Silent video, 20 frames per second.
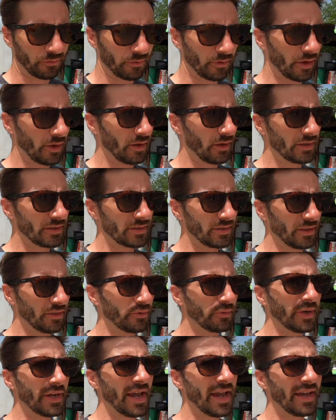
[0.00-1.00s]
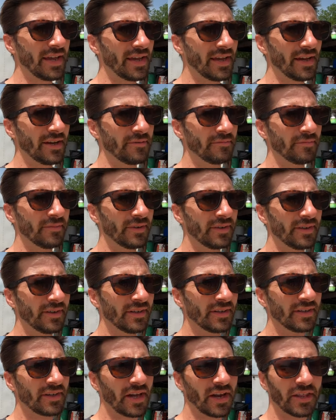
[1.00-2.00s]
let's see, 3 a.m.,
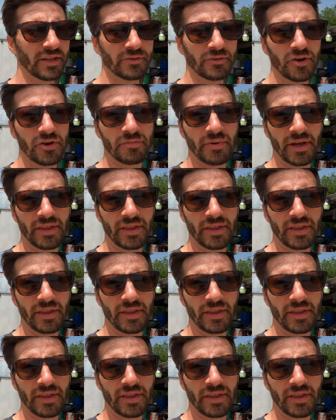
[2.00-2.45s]
got on the road